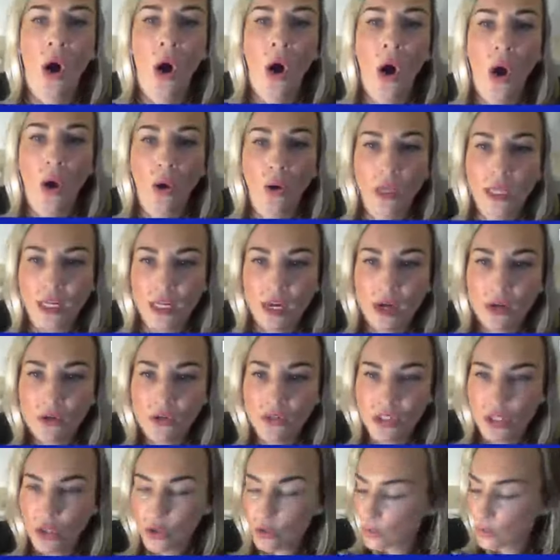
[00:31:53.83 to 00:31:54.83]
Holy
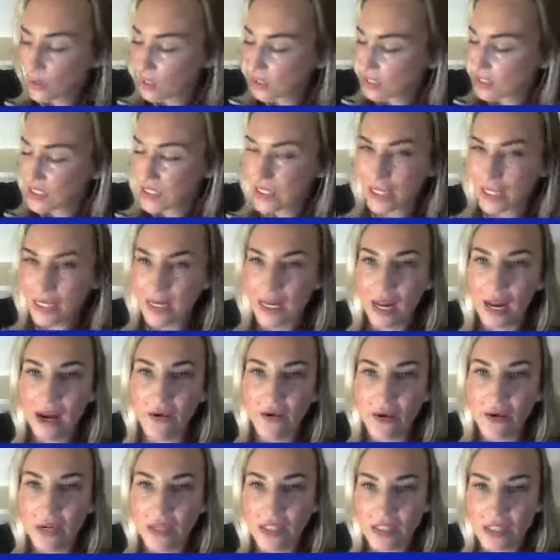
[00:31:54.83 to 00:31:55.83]
Ghost, Kristen
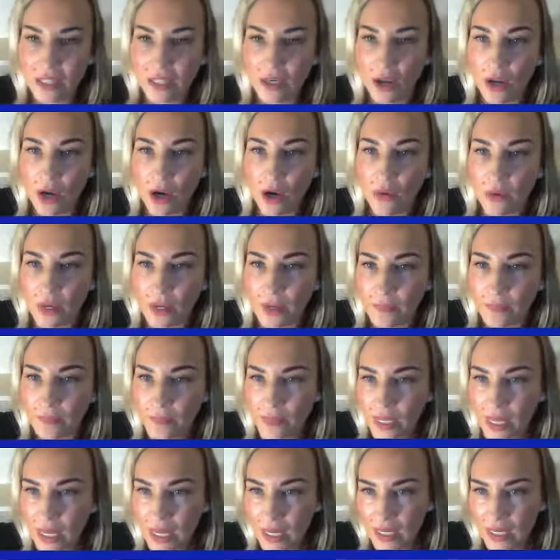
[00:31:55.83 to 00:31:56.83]
Erickson Hoey.
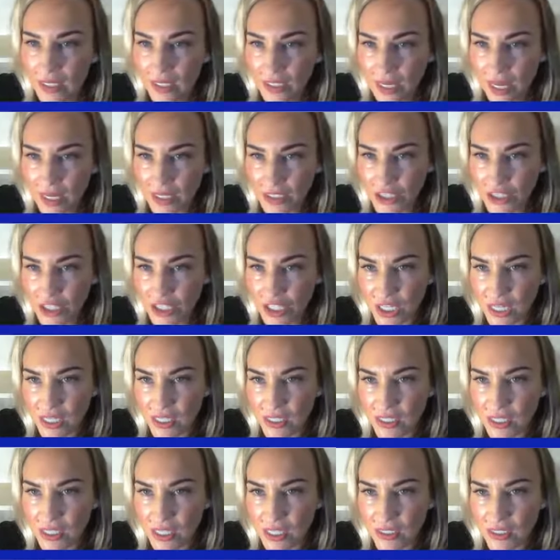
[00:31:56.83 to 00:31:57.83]
Yeah,
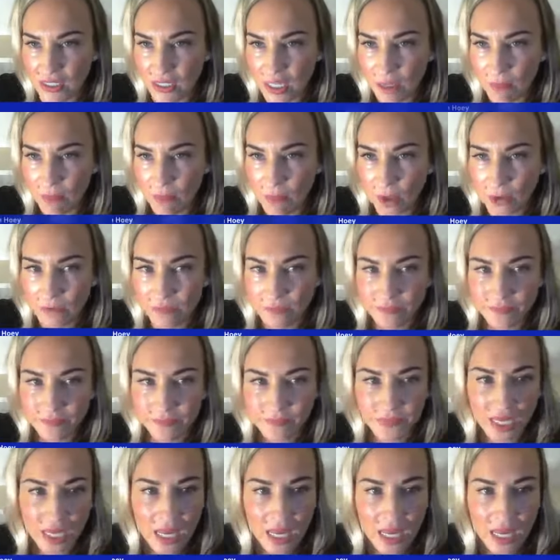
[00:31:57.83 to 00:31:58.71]
Jesus, come on.